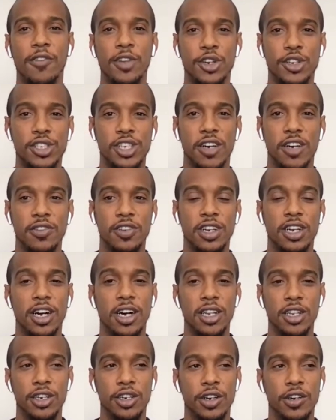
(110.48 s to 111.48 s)
travelers
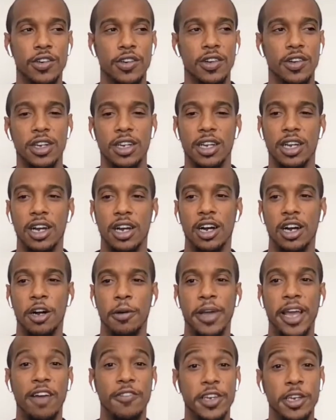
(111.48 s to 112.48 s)
of color
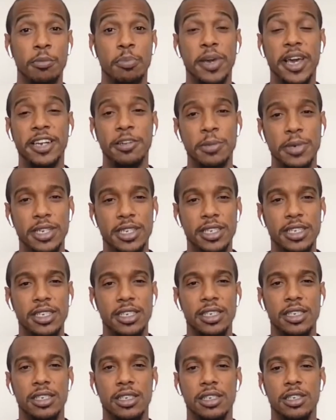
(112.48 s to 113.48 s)
have
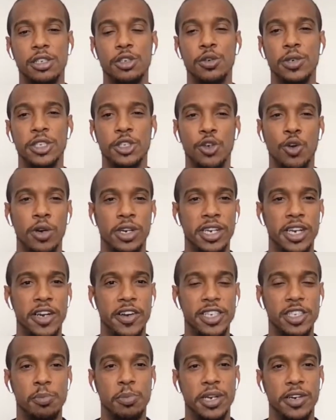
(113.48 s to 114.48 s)
impediments to
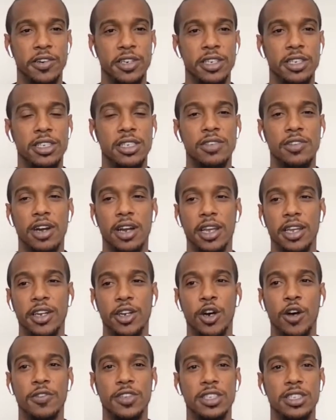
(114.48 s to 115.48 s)
enjoying their experience,
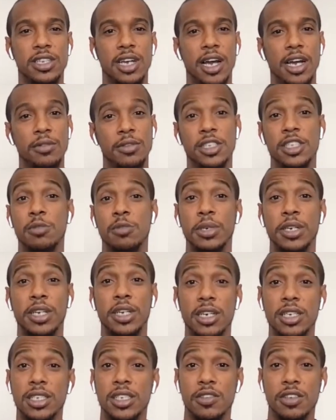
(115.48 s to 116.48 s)
right? And oftentimes
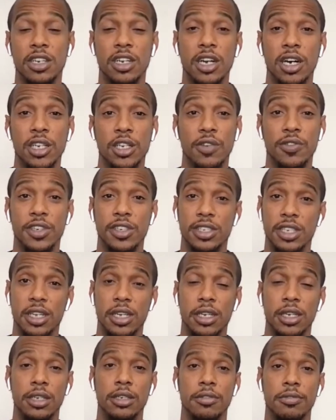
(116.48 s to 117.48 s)
it's because of the color
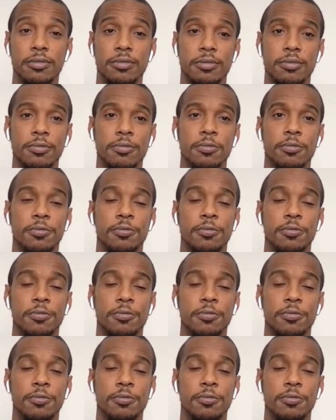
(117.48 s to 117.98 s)
of their skin.